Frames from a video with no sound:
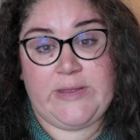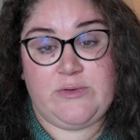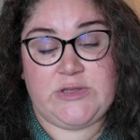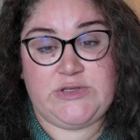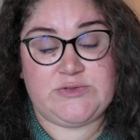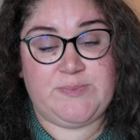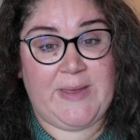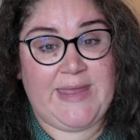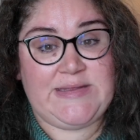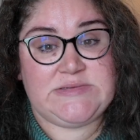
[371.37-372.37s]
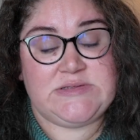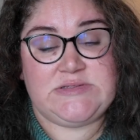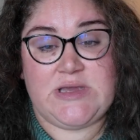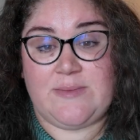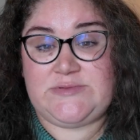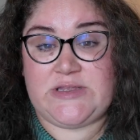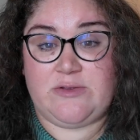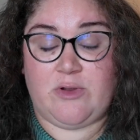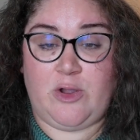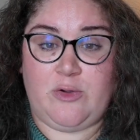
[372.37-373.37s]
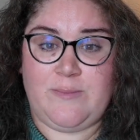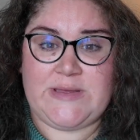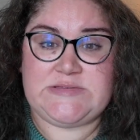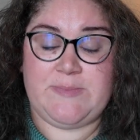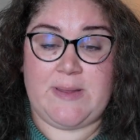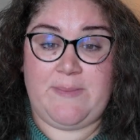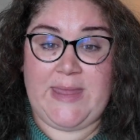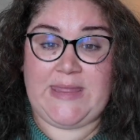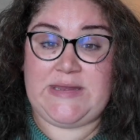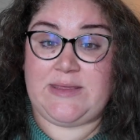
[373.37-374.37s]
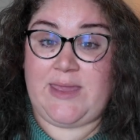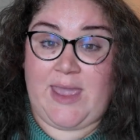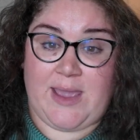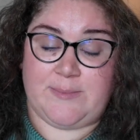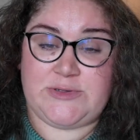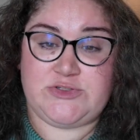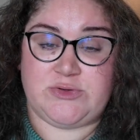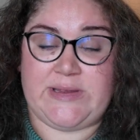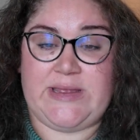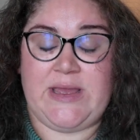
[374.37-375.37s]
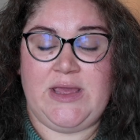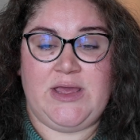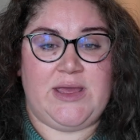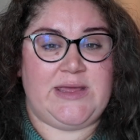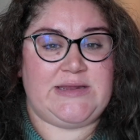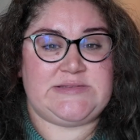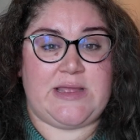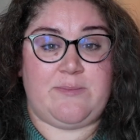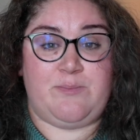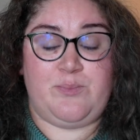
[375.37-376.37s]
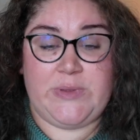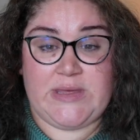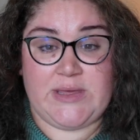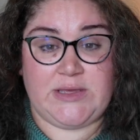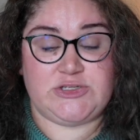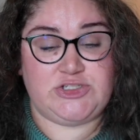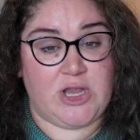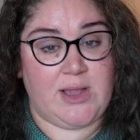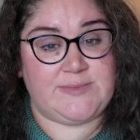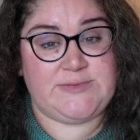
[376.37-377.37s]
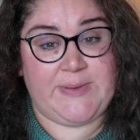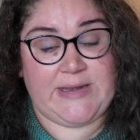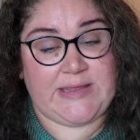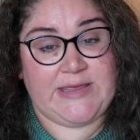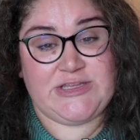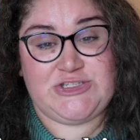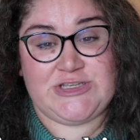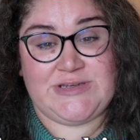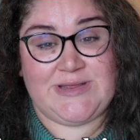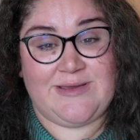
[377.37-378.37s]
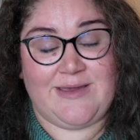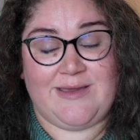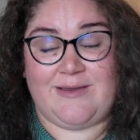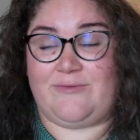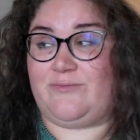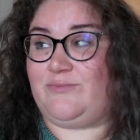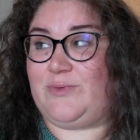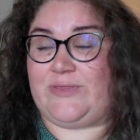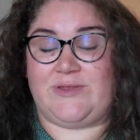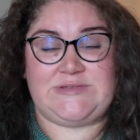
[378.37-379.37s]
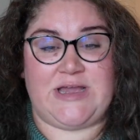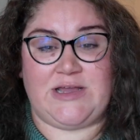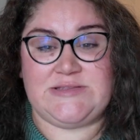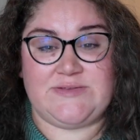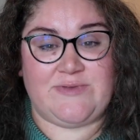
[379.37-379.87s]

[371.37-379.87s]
you can use paint to update your home is by painting cabinetry. It is a big job to paint the kitchen with tons of